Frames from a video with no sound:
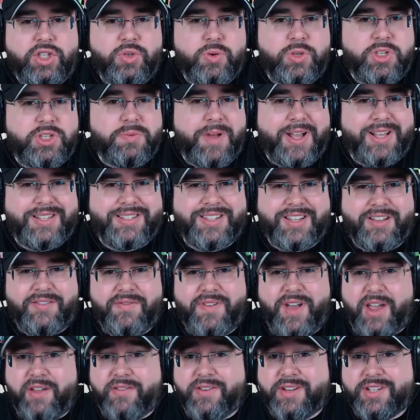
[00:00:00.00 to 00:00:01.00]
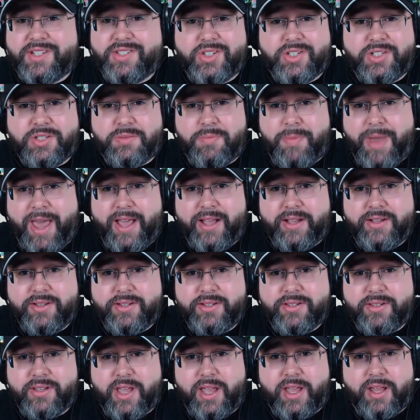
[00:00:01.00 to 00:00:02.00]
spot's like five to six
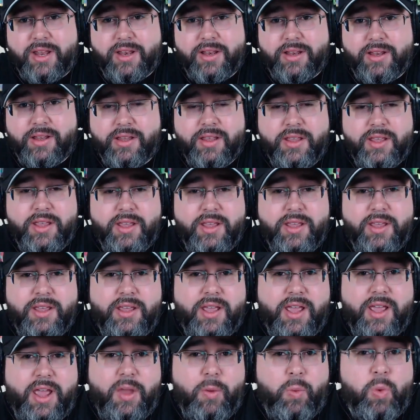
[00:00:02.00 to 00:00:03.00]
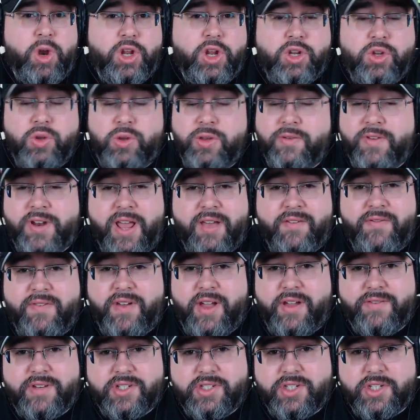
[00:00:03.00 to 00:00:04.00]
max. And when you do even have
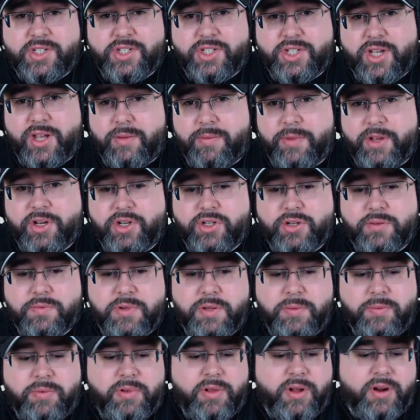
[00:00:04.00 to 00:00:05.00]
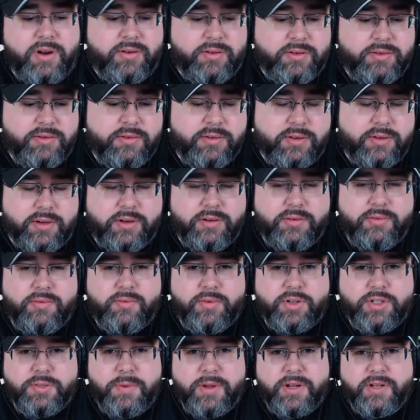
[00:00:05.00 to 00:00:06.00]
five to six, you got to make sure people are Joe,